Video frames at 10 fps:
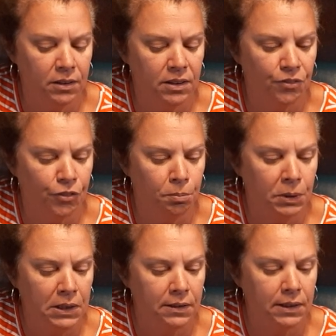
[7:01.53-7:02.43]
different
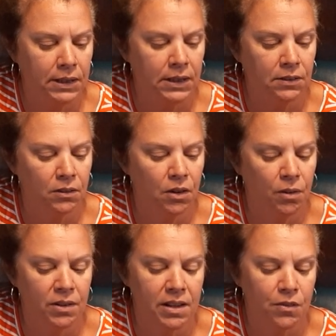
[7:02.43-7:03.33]
beans in it. Oh,
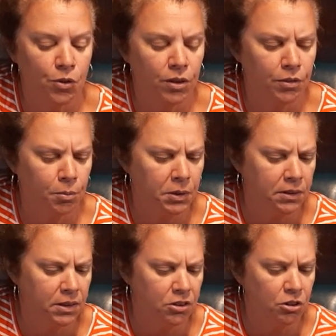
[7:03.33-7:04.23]
this has four different
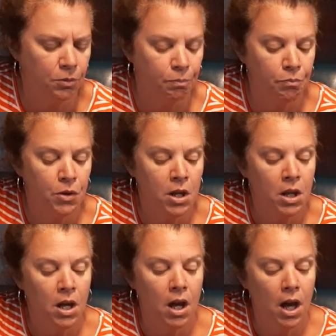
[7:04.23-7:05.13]
beans in it too.
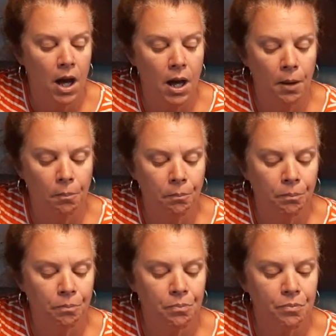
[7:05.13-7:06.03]
Um,
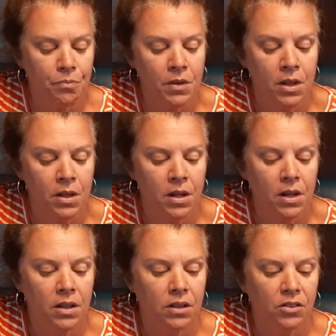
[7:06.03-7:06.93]

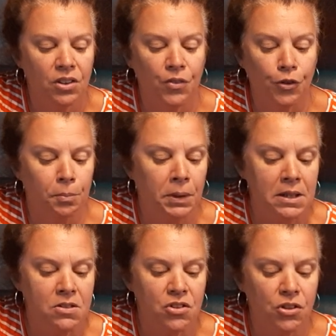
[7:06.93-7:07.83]
just for a
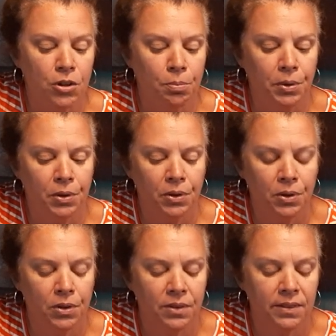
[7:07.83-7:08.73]
bean soup,
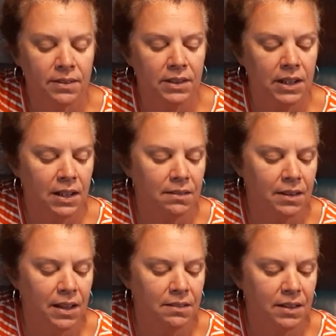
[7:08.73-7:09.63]
69
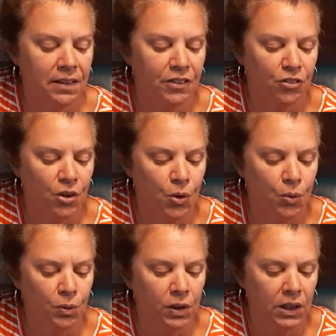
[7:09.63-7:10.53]
cents, and there's
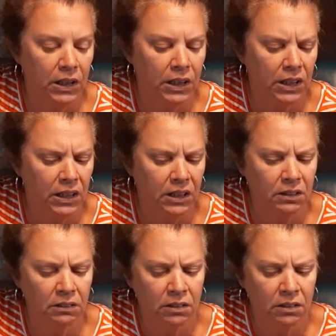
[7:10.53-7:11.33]
only